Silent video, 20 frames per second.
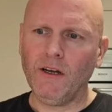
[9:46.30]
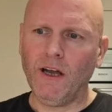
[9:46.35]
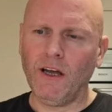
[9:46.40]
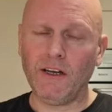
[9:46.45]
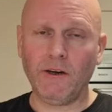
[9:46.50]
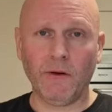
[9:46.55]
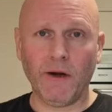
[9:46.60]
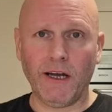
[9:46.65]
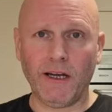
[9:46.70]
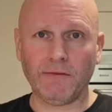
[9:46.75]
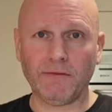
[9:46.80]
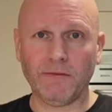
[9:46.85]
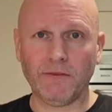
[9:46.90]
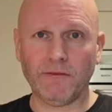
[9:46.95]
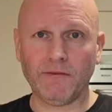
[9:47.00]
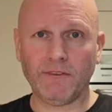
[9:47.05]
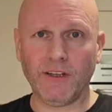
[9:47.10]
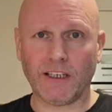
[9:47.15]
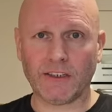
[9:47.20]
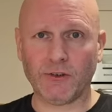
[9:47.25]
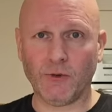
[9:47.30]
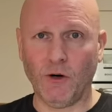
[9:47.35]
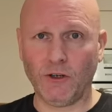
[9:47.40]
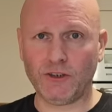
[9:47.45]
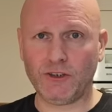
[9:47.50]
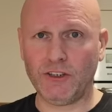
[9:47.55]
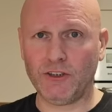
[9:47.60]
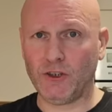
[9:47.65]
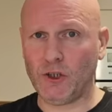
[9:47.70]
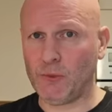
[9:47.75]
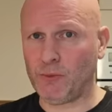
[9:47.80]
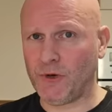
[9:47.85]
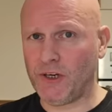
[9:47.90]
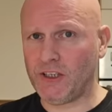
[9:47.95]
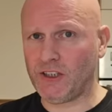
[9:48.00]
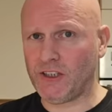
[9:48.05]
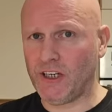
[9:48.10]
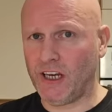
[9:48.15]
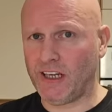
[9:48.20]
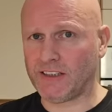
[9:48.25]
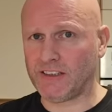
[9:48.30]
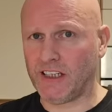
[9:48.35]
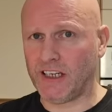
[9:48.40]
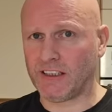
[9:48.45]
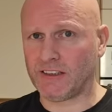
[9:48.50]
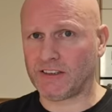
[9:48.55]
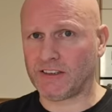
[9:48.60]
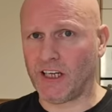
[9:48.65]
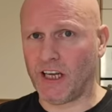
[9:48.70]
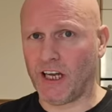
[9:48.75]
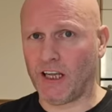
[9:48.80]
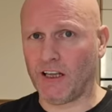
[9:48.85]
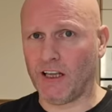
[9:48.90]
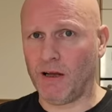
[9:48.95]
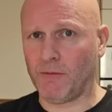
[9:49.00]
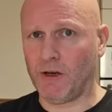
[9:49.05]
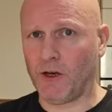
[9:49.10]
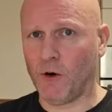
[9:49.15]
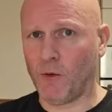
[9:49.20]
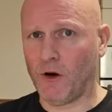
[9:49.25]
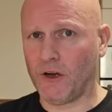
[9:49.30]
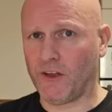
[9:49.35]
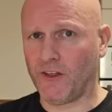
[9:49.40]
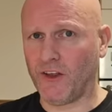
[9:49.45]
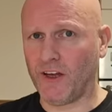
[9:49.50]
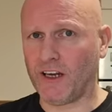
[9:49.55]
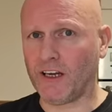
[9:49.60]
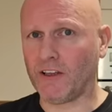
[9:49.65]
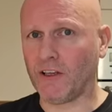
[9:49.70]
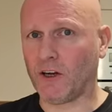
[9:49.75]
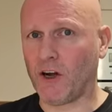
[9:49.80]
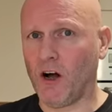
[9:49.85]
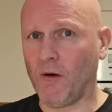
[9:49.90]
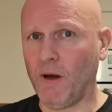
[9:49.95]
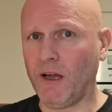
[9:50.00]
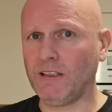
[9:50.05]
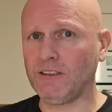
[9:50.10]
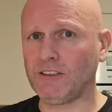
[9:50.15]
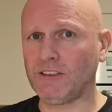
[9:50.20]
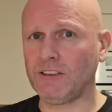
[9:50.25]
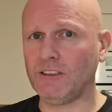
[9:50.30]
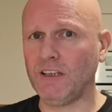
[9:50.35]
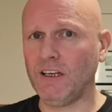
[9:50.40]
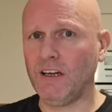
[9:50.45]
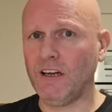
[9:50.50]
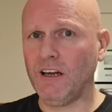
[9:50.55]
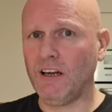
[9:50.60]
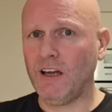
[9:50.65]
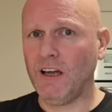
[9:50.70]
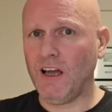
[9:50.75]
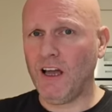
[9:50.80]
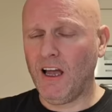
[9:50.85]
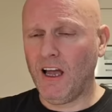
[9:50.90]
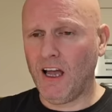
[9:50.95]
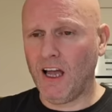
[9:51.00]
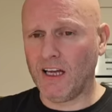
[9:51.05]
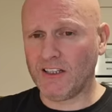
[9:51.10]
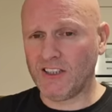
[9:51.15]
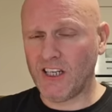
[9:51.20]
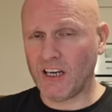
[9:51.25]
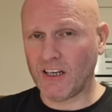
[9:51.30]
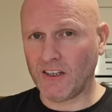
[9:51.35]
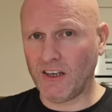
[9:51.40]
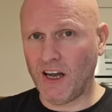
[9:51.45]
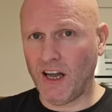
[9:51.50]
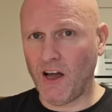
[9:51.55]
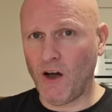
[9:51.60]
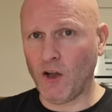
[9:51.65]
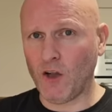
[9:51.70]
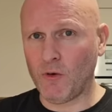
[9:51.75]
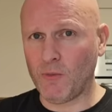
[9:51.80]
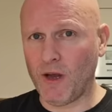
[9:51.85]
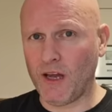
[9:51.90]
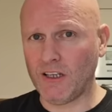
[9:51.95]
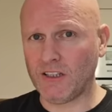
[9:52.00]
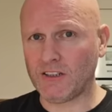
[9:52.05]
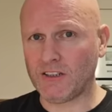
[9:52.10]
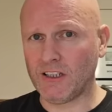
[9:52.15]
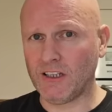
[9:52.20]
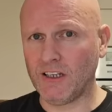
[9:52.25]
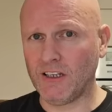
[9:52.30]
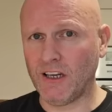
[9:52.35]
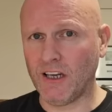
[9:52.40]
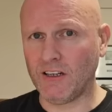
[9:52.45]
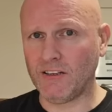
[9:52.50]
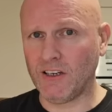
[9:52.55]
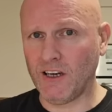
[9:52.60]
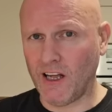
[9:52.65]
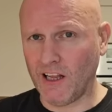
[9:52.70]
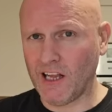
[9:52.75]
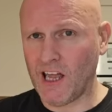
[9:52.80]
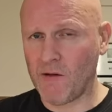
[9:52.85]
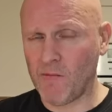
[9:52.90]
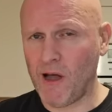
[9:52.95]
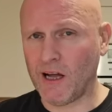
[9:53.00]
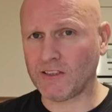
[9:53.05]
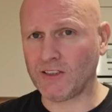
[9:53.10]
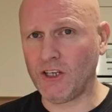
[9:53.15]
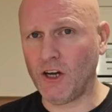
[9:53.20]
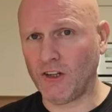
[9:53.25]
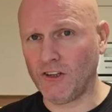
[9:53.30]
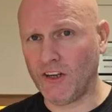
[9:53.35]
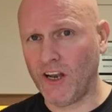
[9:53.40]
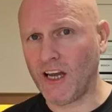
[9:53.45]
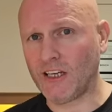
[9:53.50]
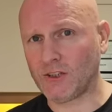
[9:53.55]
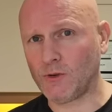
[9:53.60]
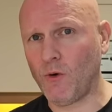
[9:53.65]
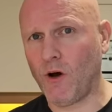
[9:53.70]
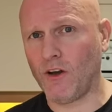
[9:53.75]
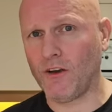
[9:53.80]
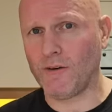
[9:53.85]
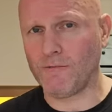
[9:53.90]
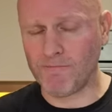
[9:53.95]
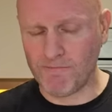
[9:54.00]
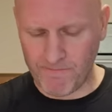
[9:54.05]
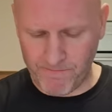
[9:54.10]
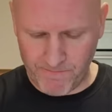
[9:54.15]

Anyway, Thanks for watching, I do appreciate it. Uh, let me know what you think in the comments. Uh, take care, all the best, and uh, I'll get back to you on the next one.